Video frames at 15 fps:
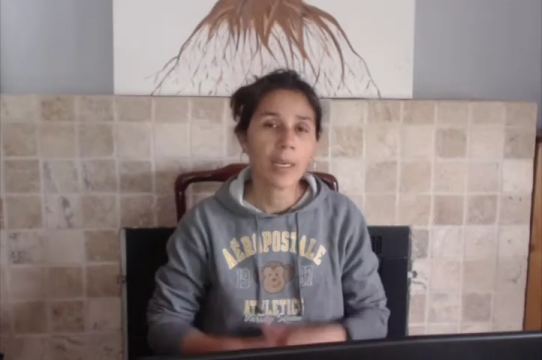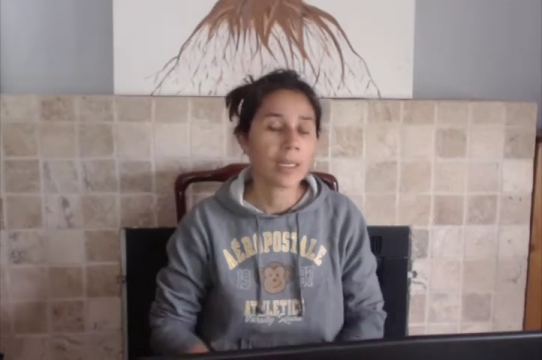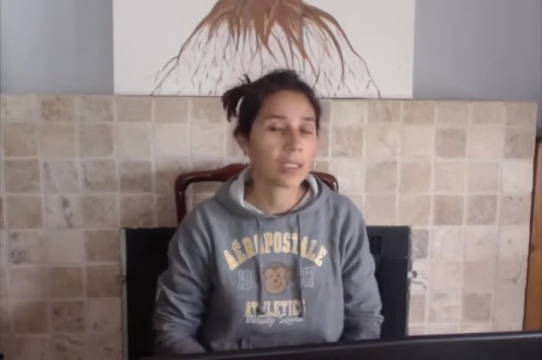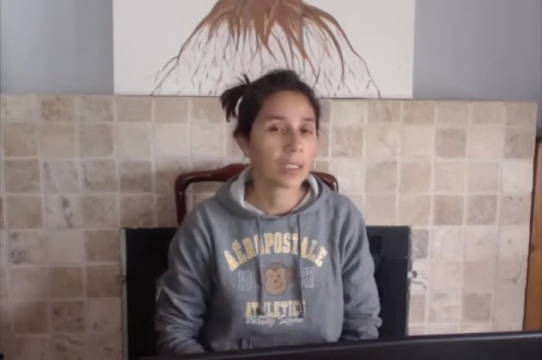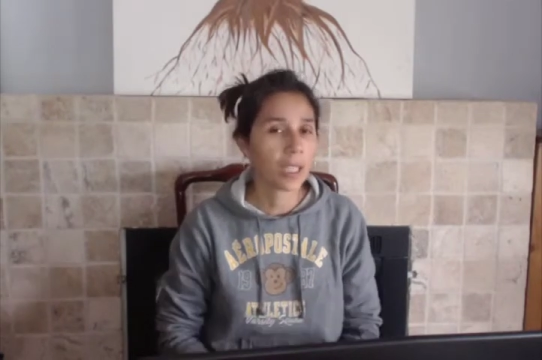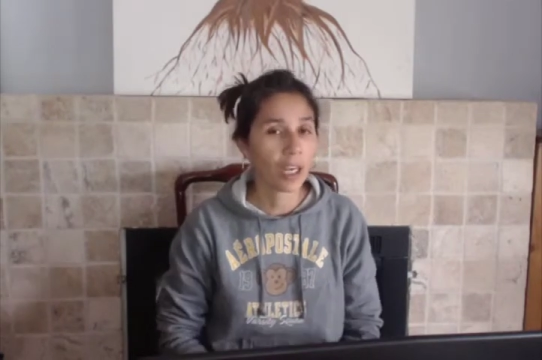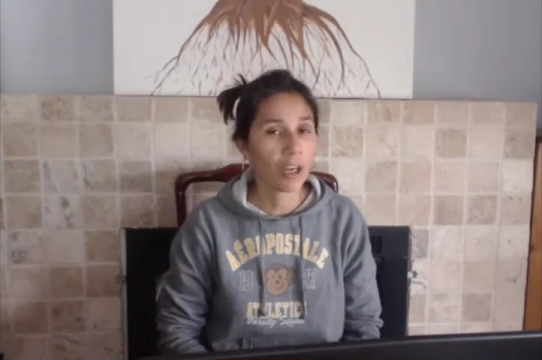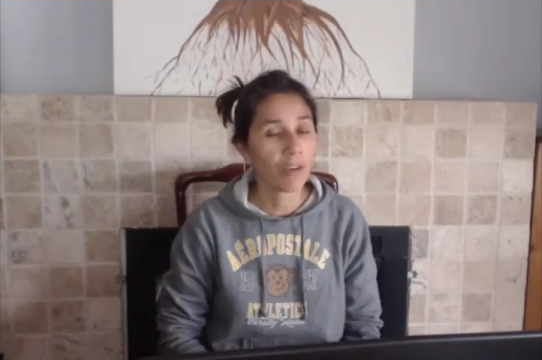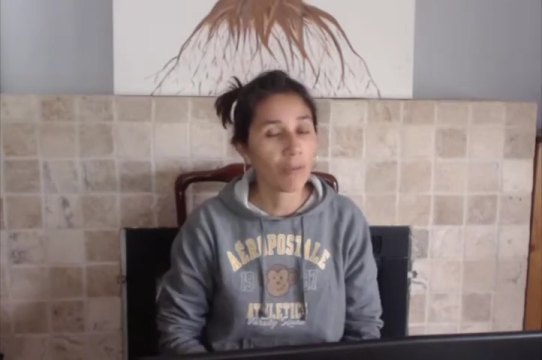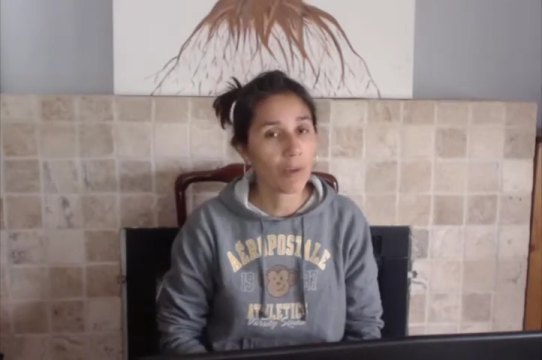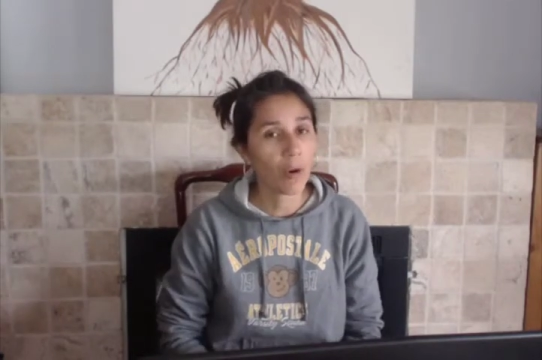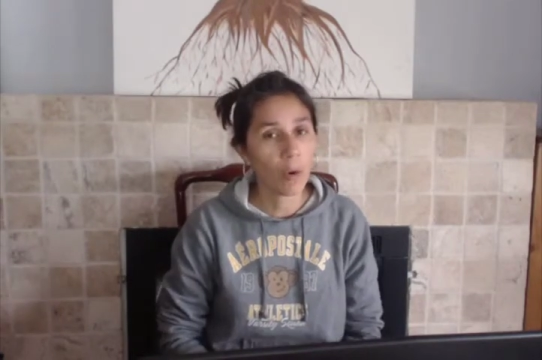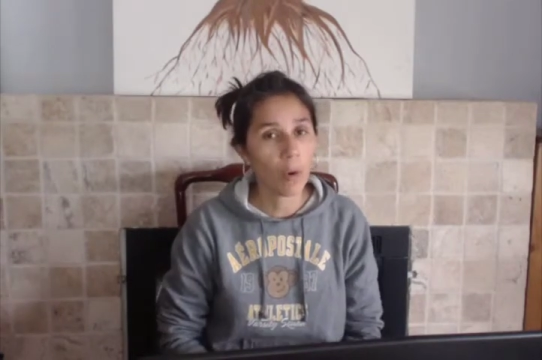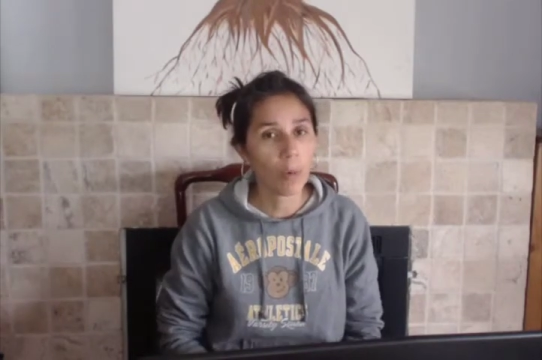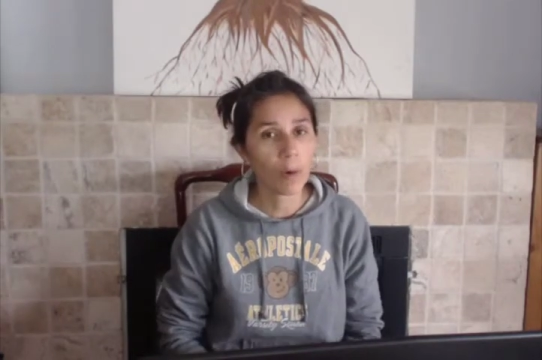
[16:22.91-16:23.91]
stay not
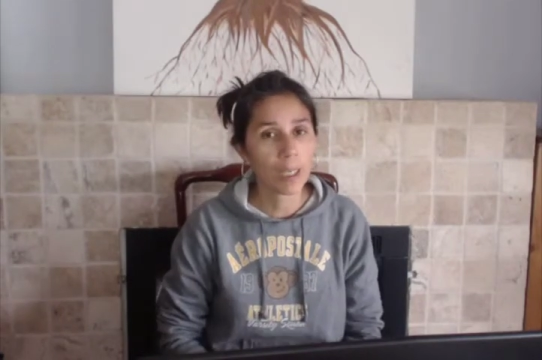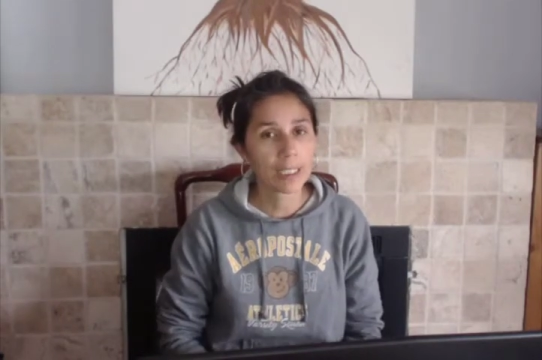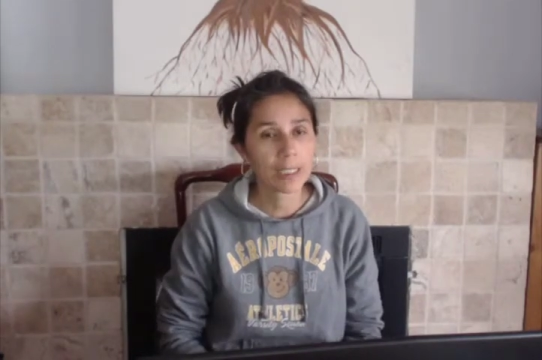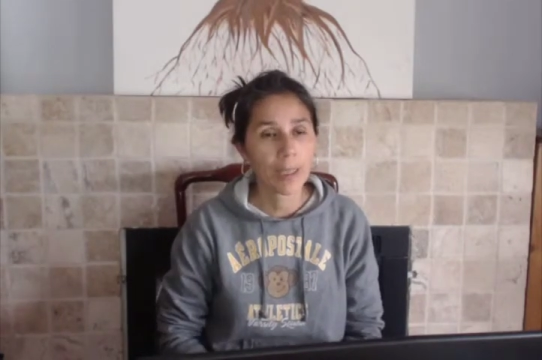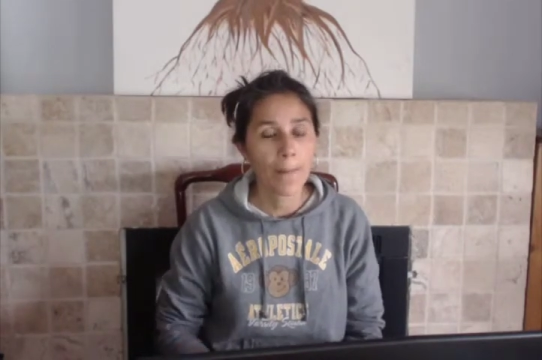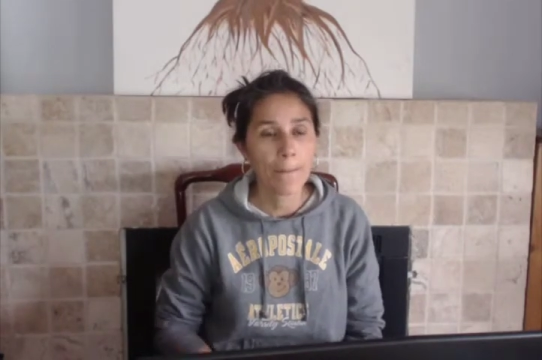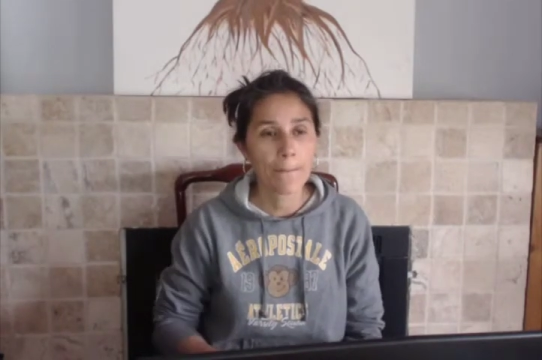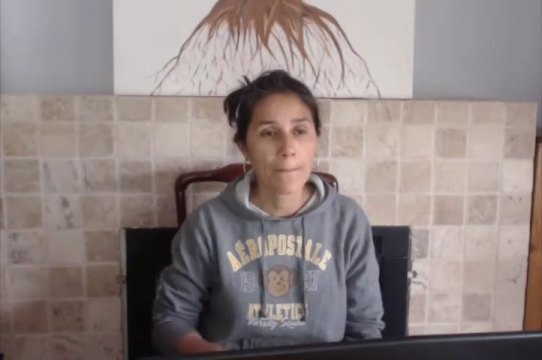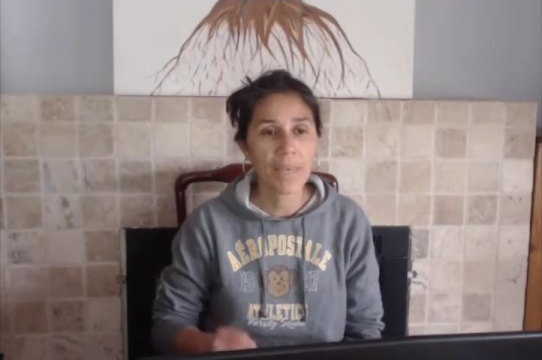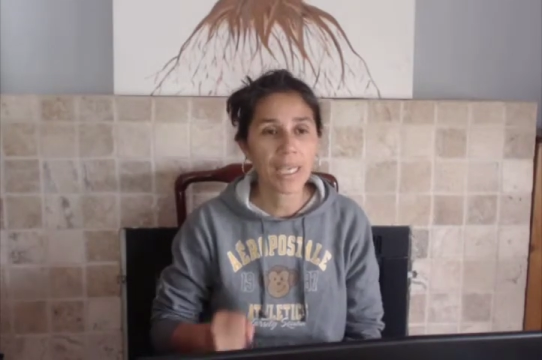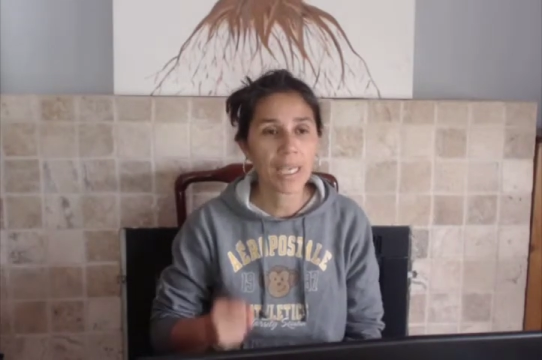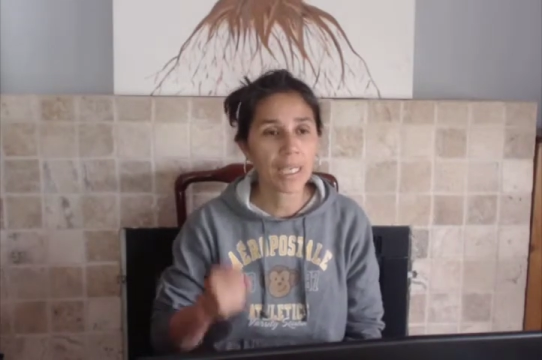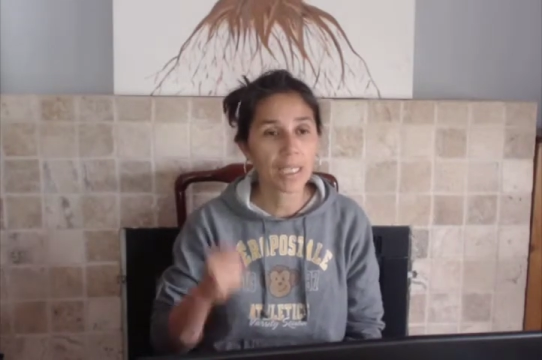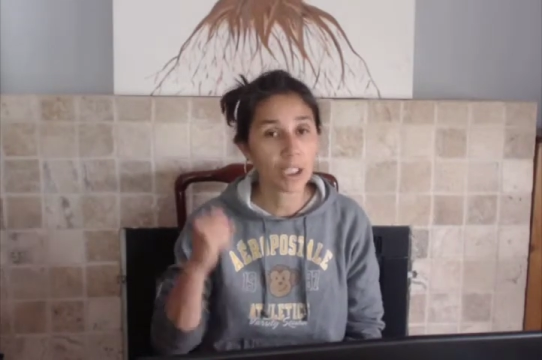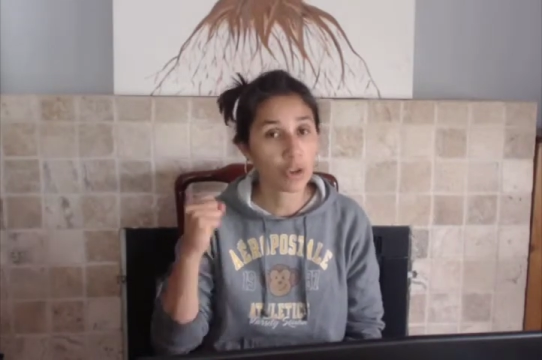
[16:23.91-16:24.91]
always
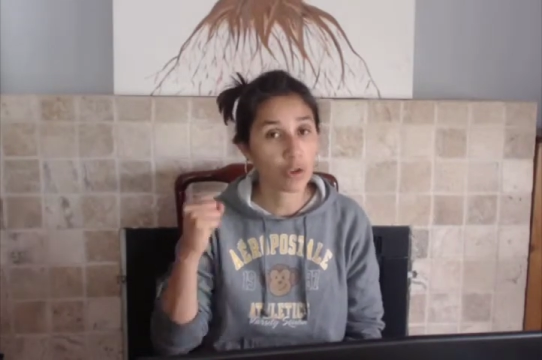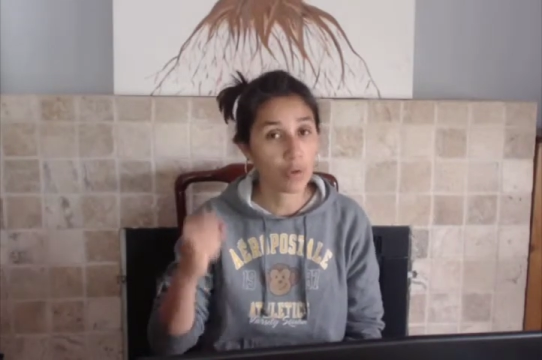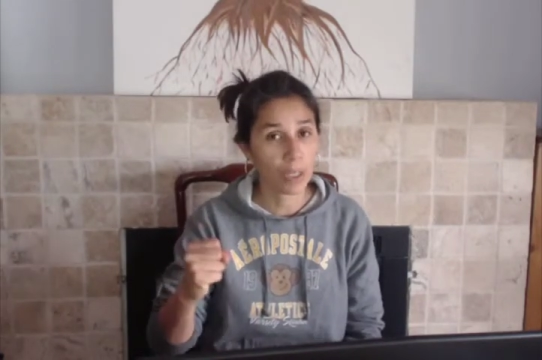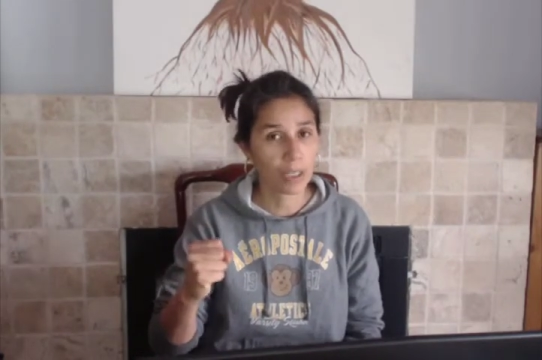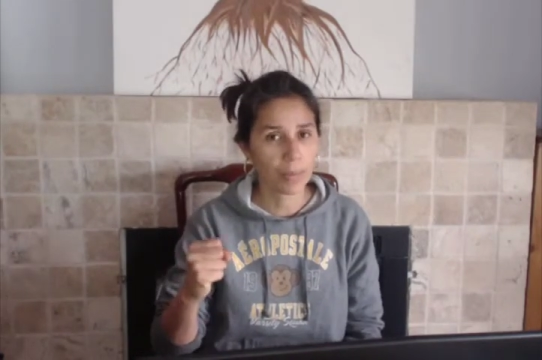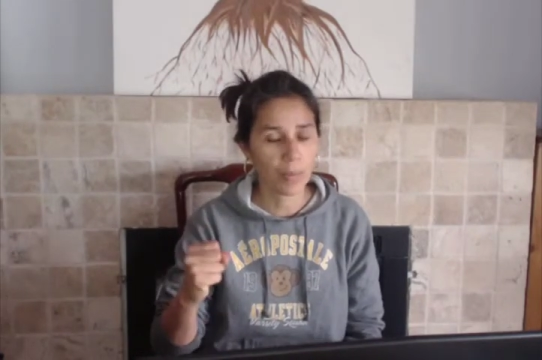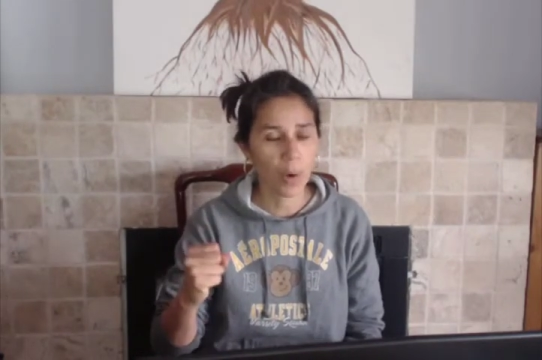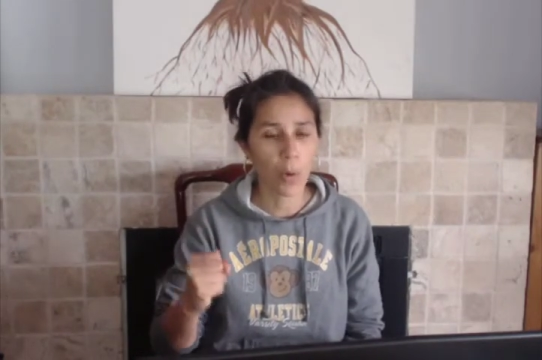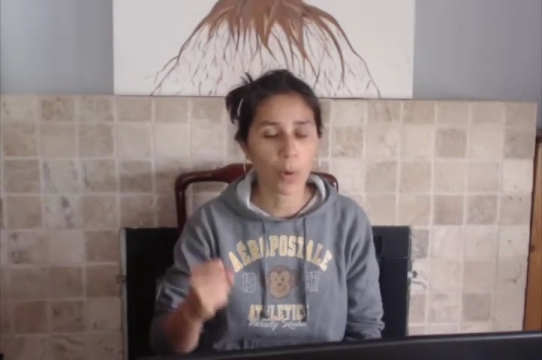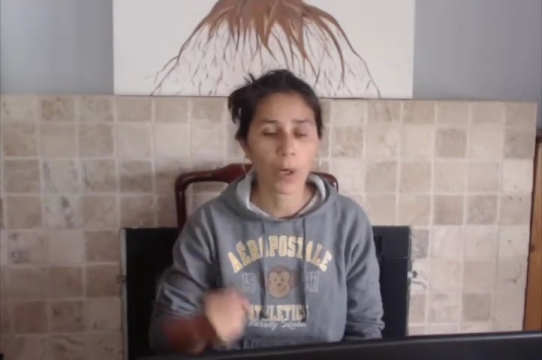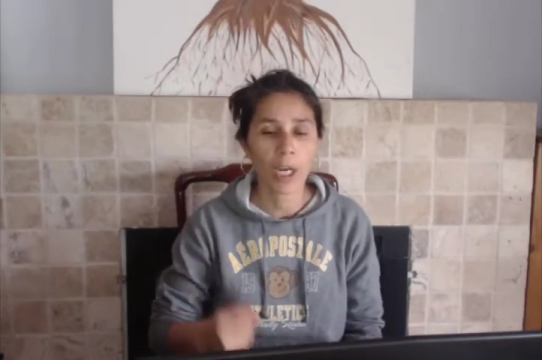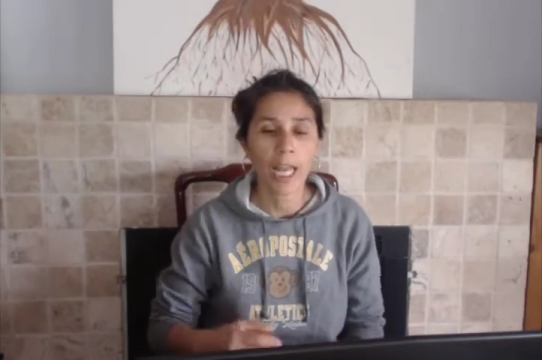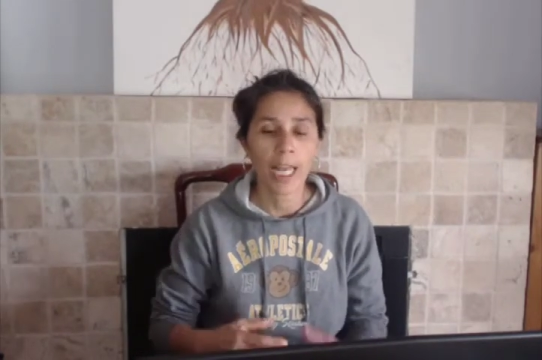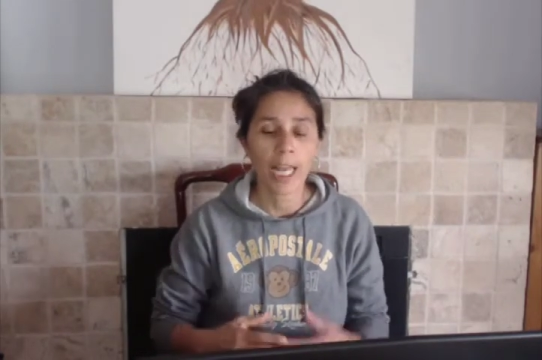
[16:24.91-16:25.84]
be in the stress mode.